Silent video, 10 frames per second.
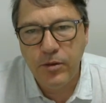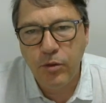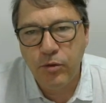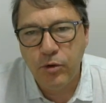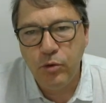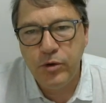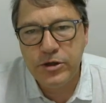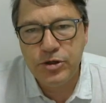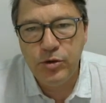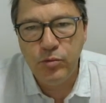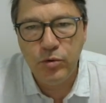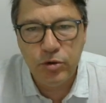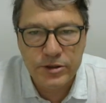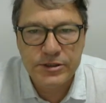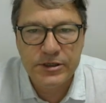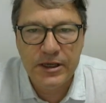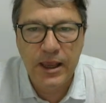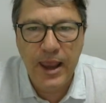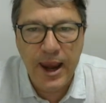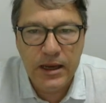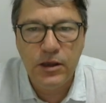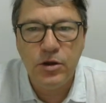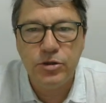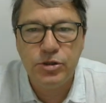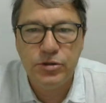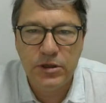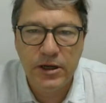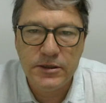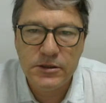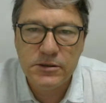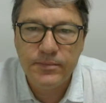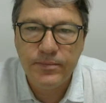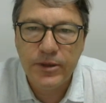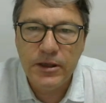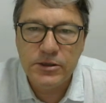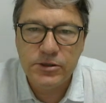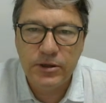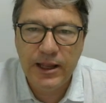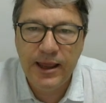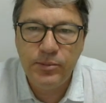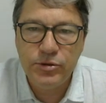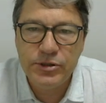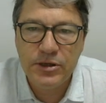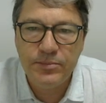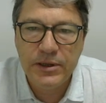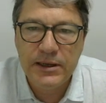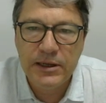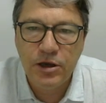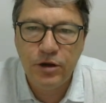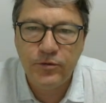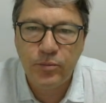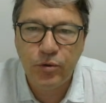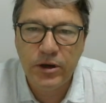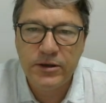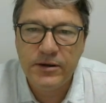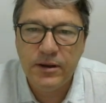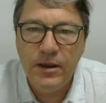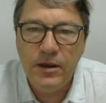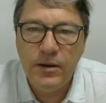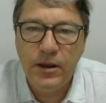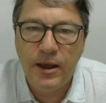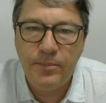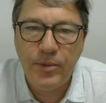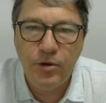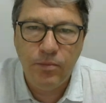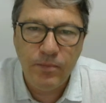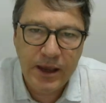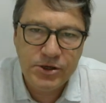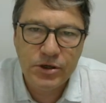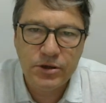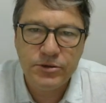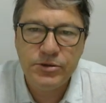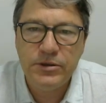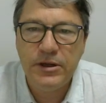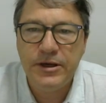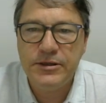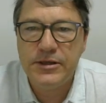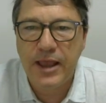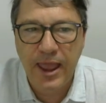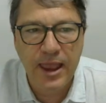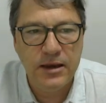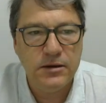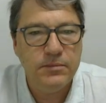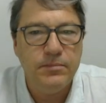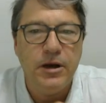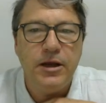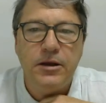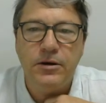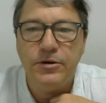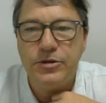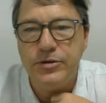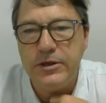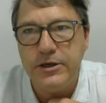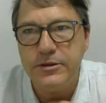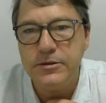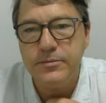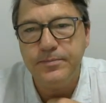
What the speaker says: through which you will not see any contour lines. So labels completely overprint both major contour lines and minor contour lines.